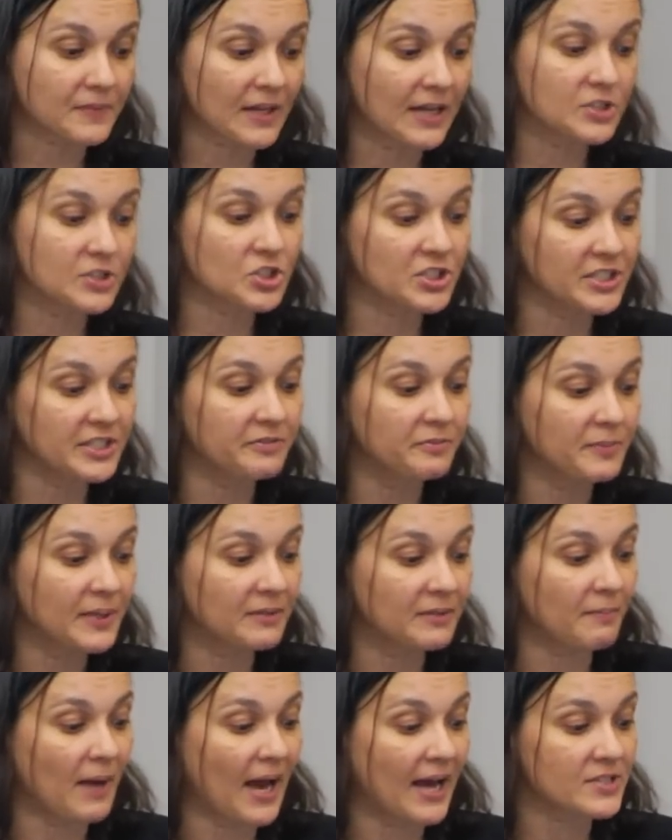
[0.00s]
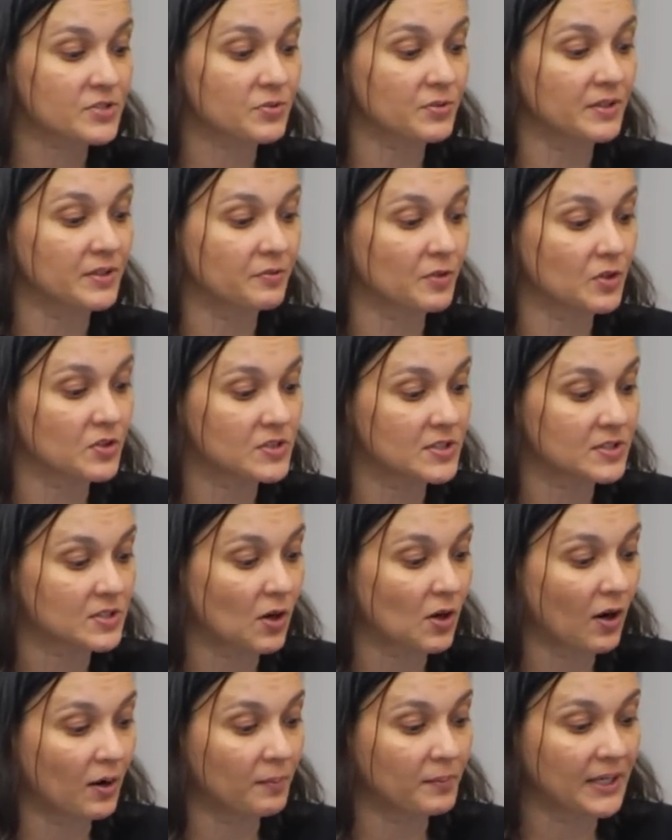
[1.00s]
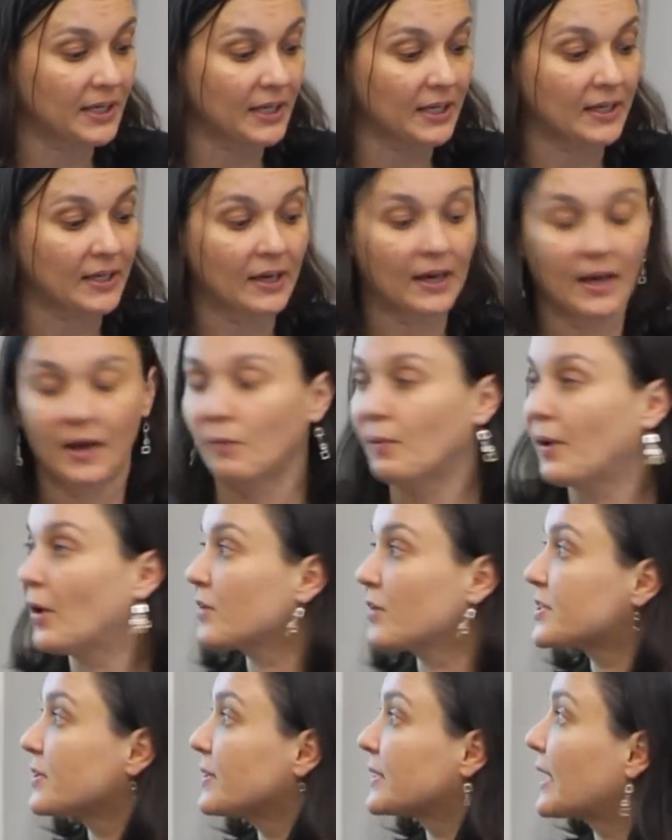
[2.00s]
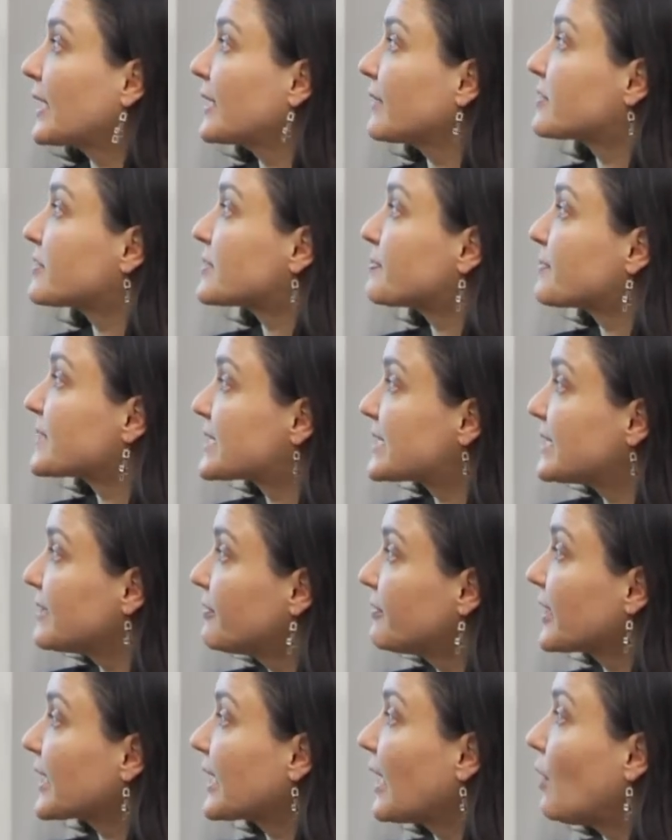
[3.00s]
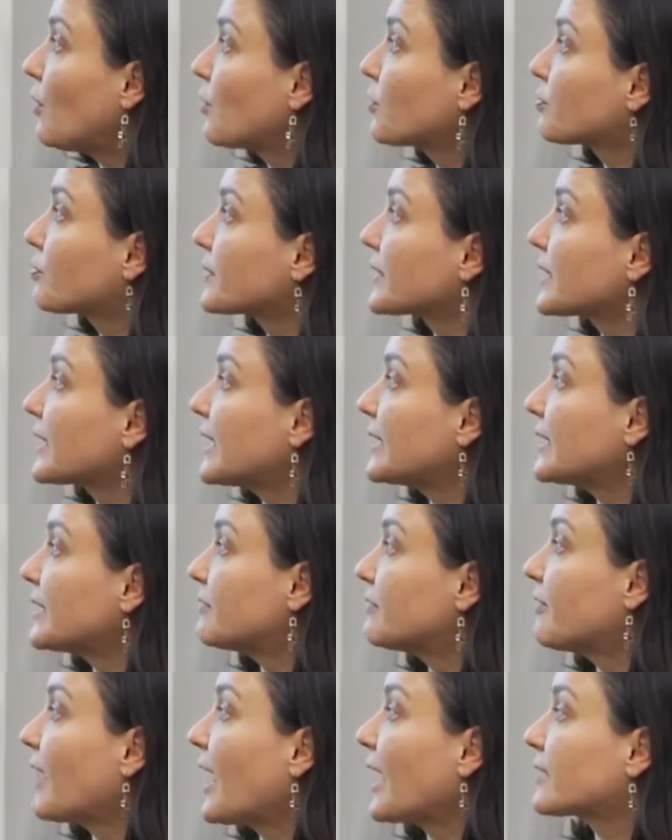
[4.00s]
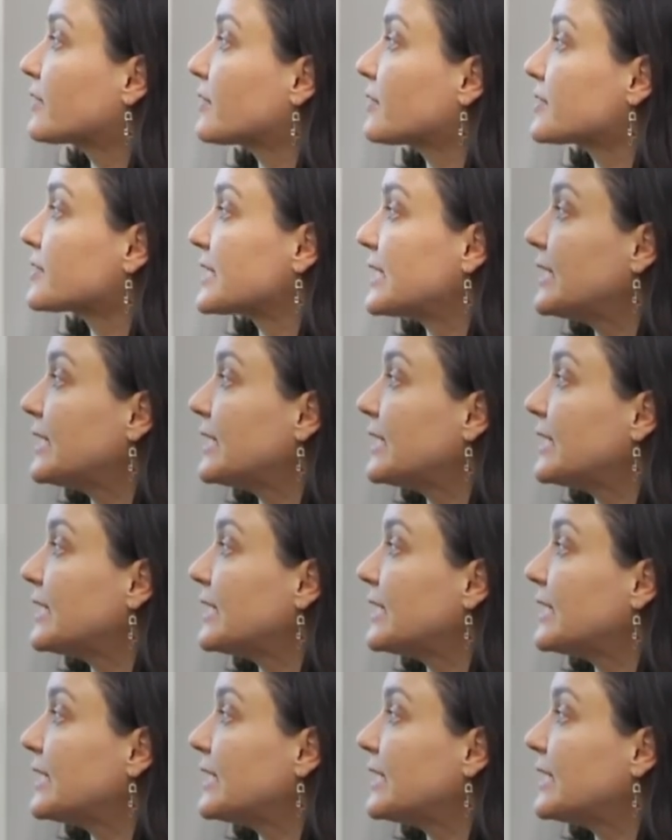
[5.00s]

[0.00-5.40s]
achievement, mastery versus harmony. We also had kind of specific health-related factors.